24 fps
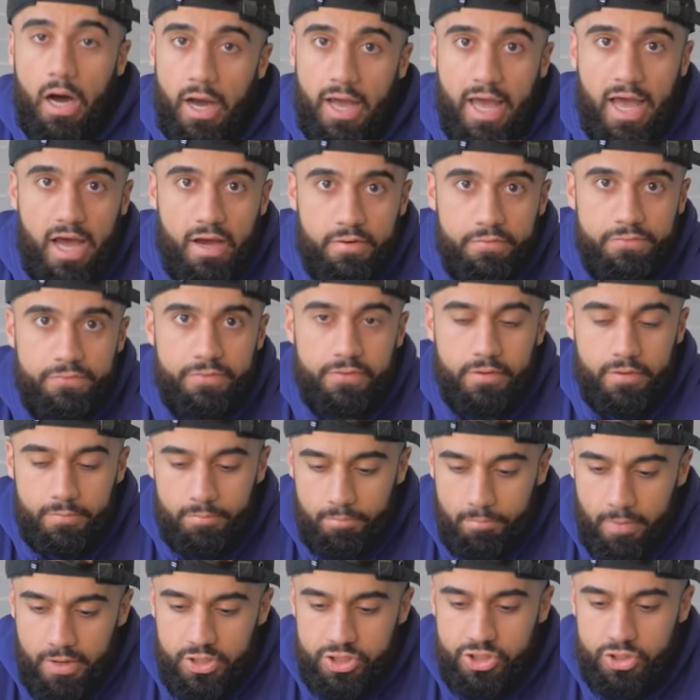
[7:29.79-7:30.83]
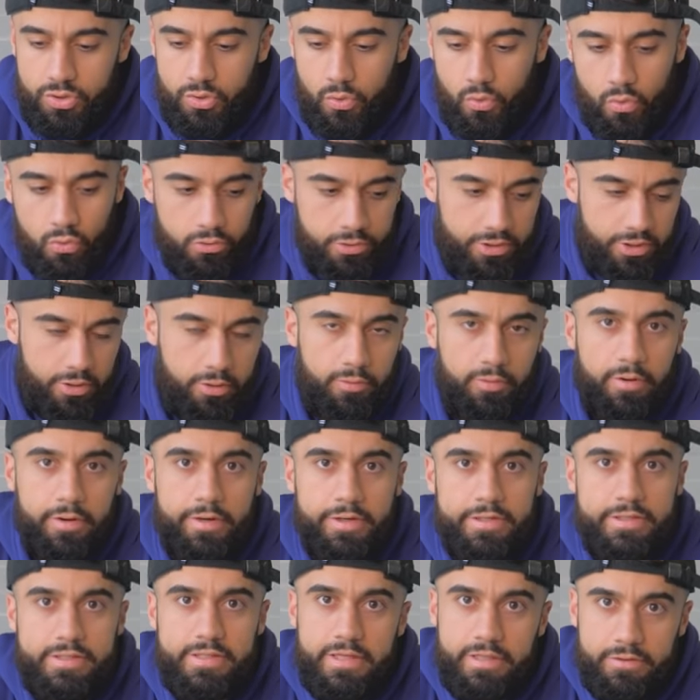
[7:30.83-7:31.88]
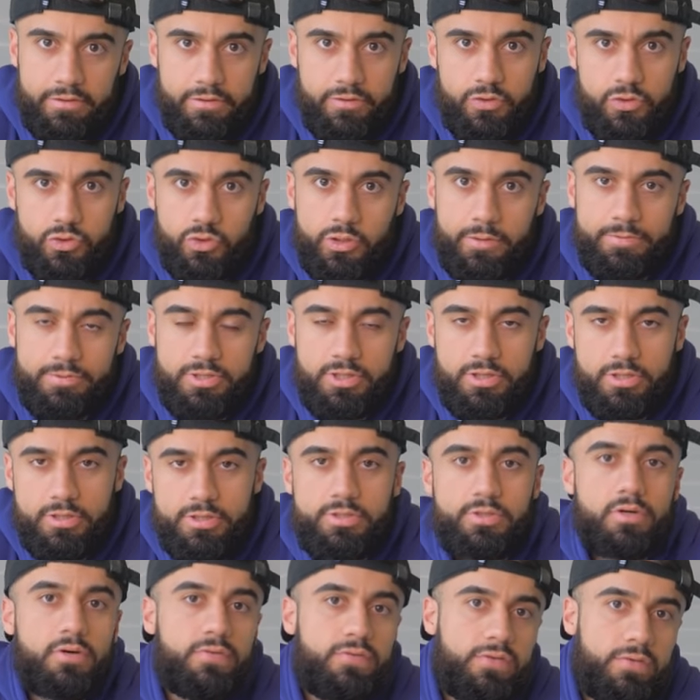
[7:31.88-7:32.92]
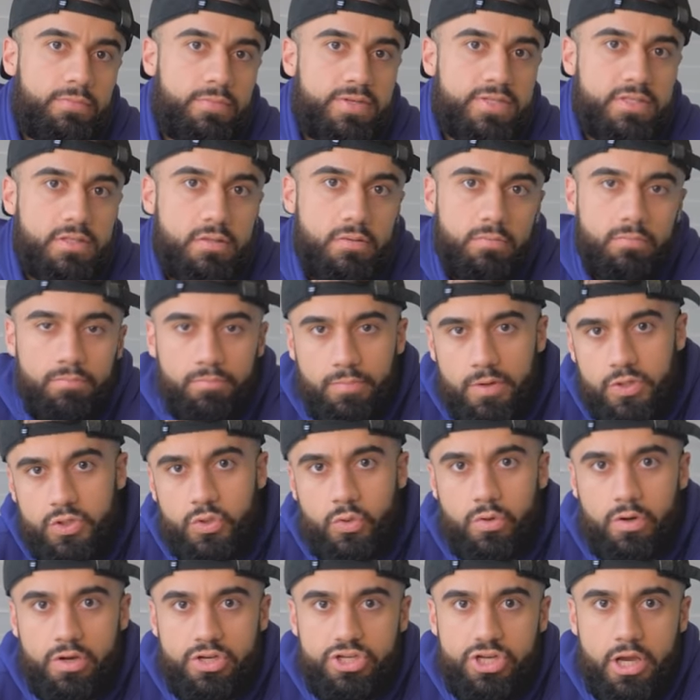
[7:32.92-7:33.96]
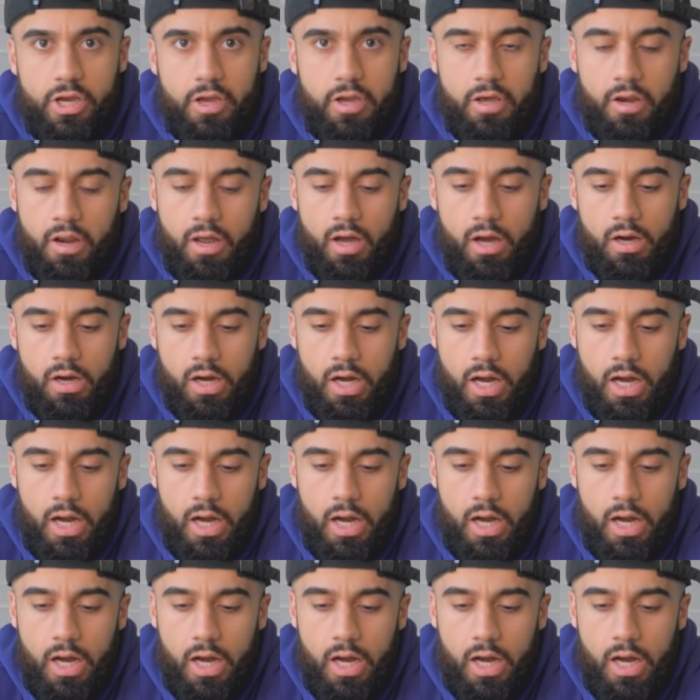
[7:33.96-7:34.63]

I have mentioned all the ingredients in the description, so if you missed them, be sure to check it out.